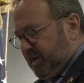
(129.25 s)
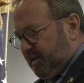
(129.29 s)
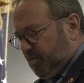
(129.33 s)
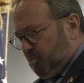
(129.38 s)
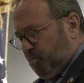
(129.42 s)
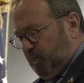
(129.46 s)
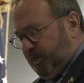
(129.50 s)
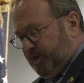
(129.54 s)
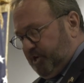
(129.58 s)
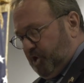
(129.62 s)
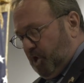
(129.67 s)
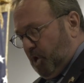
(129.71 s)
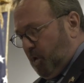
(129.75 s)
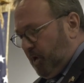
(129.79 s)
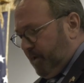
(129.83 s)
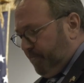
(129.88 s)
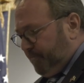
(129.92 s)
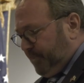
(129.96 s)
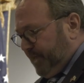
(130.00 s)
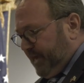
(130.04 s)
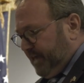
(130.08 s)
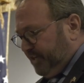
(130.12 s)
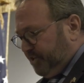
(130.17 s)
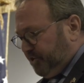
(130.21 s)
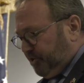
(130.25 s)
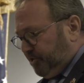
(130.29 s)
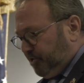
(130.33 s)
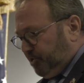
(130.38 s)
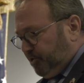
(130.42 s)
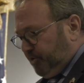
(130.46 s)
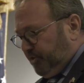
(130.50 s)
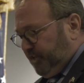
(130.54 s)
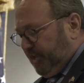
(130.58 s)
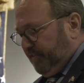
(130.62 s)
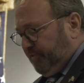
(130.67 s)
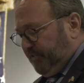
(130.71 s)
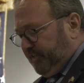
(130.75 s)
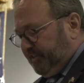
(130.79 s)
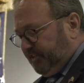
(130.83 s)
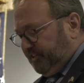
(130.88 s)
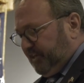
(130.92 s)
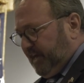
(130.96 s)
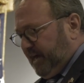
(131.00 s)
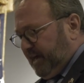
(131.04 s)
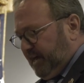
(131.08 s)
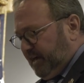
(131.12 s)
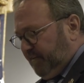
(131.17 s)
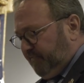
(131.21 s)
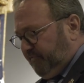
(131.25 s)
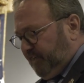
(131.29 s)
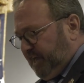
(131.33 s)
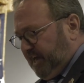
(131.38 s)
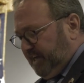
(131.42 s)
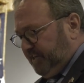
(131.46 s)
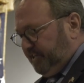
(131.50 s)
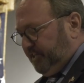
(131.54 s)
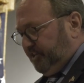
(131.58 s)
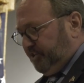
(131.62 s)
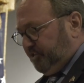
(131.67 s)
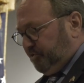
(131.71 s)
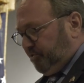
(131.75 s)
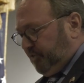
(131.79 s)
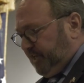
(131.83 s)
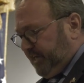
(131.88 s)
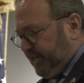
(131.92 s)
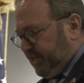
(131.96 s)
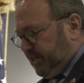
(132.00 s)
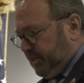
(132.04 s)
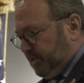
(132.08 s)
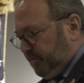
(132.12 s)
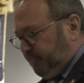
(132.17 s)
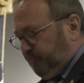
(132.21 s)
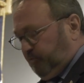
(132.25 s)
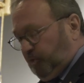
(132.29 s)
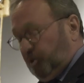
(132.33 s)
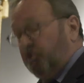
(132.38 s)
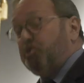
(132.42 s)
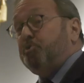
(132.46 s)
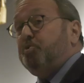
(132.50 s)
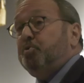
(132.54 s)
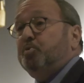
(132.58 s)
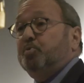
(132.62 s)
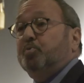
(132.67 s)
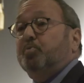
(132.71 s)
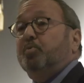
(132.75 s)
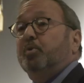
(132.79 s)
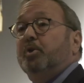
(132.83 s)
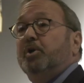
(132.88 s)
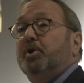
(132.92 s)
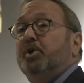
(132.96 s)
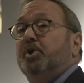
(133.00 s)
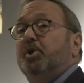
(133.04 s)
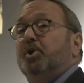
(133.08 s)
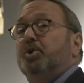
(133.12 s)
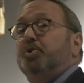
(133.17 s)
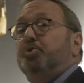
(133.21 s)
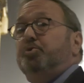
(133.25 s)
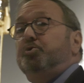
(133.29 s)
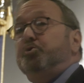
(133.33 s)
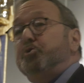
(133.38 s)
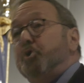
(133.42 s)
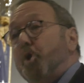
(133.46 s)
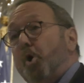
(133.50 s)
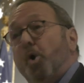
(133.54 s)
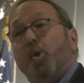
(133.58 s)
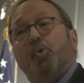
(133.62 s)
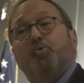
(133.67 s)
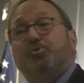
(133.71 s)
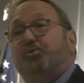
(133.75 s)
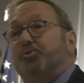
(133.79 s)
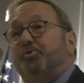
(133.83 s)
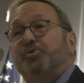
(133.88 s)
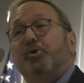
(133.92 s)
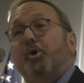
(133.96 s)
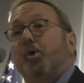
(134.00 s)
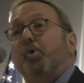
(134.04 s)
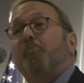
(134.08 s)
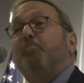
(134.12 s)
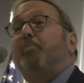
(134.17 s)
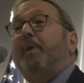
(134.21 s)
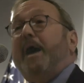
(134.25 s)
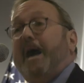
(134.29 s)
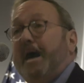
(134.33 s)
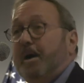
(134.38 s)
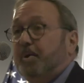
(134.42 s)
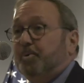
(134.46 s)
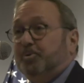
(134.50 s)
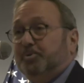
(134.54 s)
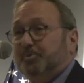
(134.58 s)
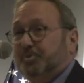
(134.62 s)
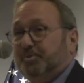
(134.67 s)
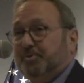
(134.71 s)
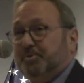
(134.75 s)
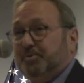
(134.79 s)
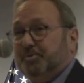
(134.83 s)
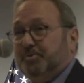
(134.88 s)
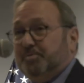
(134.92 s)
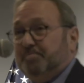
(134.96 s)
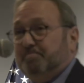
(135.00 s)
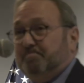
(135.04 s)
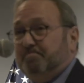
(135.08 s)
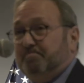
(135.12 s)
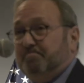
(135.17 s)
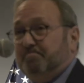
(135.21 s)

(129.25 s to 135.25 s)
And we know, Ambassador, that this Ahavat Yisrael for you knows no bounds.